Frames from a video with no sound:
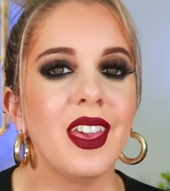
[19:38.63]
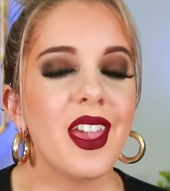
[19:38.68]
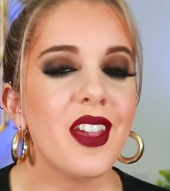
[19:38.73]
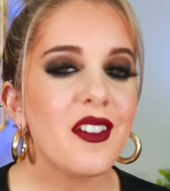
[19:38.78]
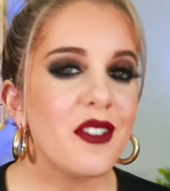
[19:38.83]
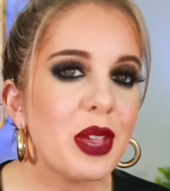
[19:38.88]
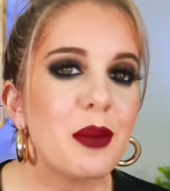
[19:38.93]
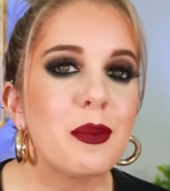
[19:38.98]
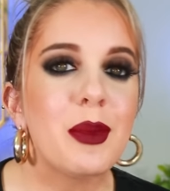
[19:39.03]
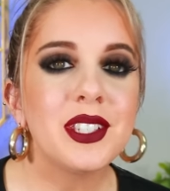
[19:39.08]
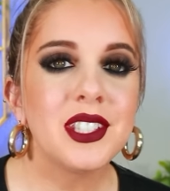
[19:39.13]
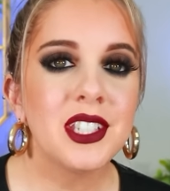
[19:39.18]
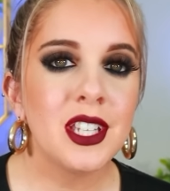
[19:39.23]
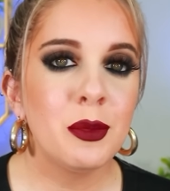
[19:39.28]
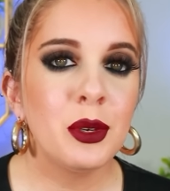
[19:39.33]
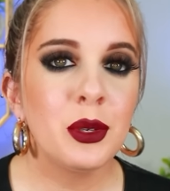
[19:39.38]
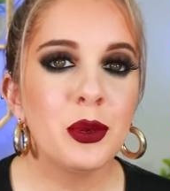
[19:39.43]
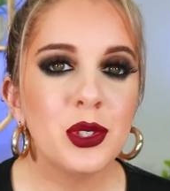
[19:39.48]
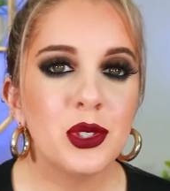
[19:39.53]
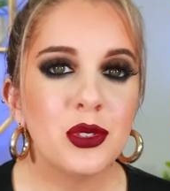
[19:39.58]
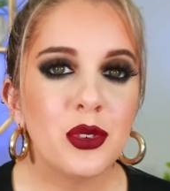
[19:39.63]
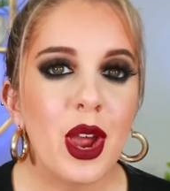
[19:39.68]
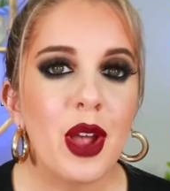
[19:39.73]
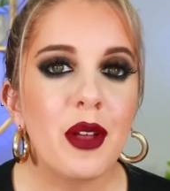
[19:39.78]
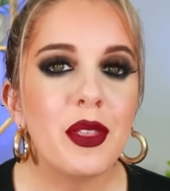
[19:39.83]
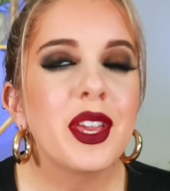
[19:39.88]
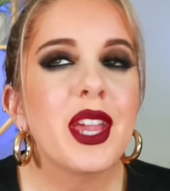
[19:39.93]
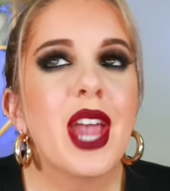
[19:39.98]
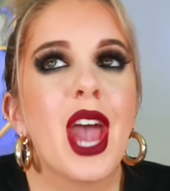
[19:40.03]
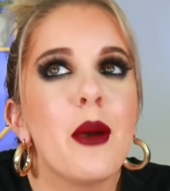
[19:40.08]
if like my stomach was
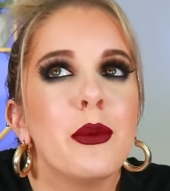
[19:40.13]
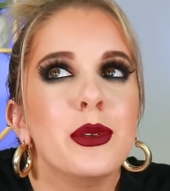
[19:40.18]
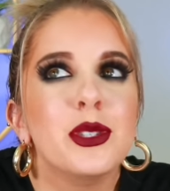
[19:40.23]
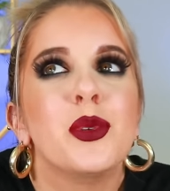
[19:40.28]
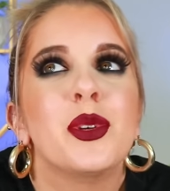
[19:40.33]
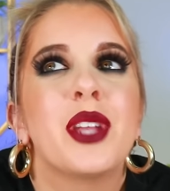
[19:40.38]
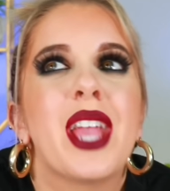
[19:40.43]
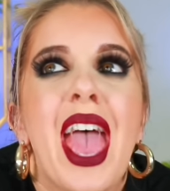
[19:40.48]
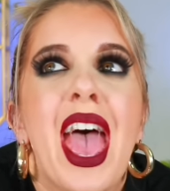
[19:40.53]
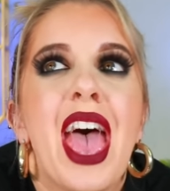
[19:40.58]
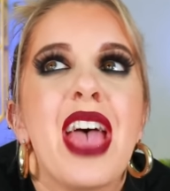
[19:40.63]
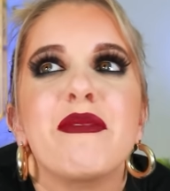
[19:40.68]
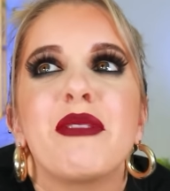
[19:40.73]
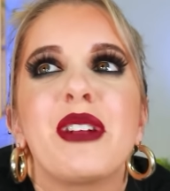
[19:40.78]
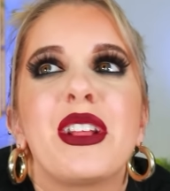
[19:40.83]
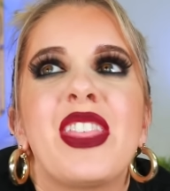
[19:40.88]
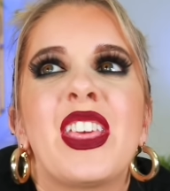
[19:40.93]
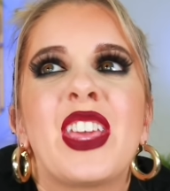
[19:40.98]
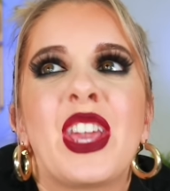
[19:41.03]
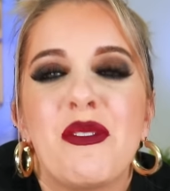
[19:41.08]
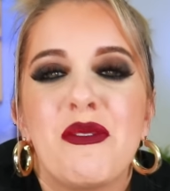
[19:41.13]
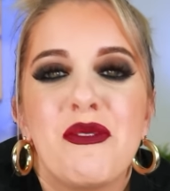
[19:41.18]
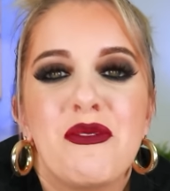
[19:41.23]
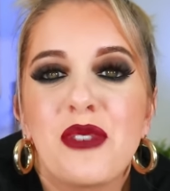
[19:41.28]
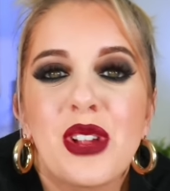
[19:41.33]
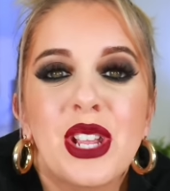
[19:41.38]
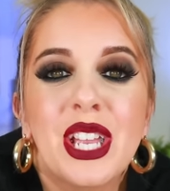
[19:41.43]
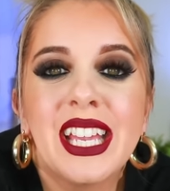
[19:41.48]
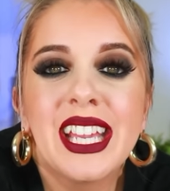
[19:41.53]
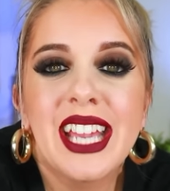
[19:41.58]
growling, I was doing everything I
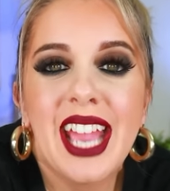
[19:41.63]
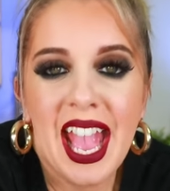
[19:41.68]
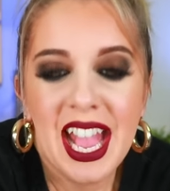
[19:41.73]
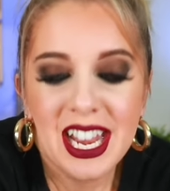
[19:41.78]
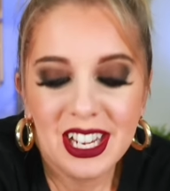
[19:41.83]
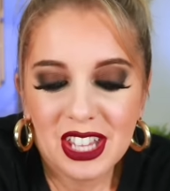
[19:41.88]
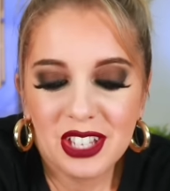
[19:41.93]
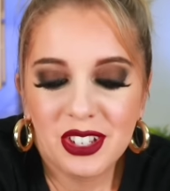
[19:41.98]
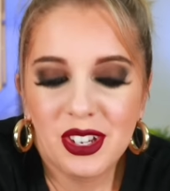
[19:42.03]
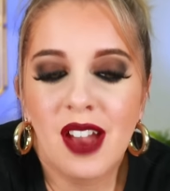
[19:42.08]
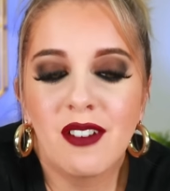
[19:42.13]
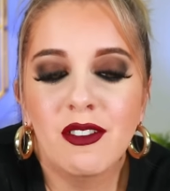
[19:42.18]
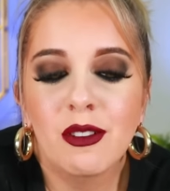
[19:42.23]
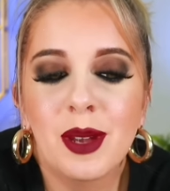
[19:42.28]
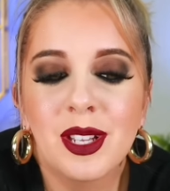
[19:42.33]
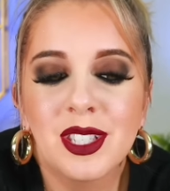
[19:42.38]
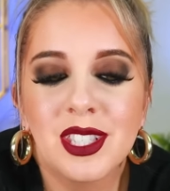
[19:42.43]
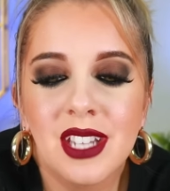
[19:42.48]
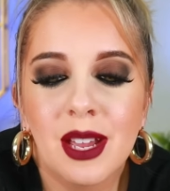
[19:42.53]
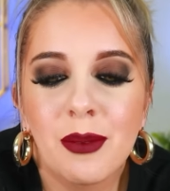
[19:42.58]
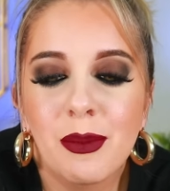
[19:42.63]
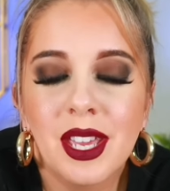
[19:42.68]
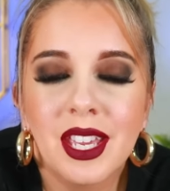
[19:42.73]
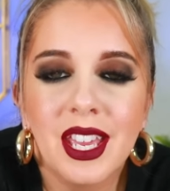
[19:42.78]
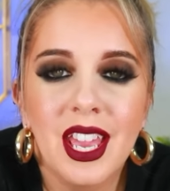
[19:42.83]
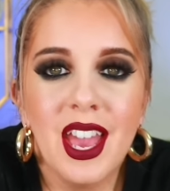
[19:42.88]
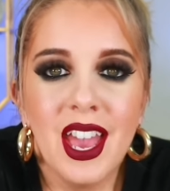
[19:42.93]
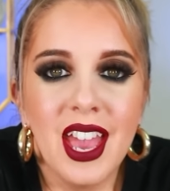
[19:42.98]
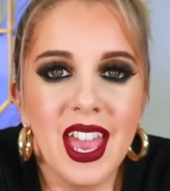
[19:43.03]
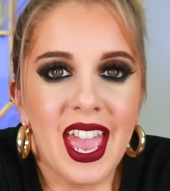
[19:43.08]
freaking can to like cover my stomach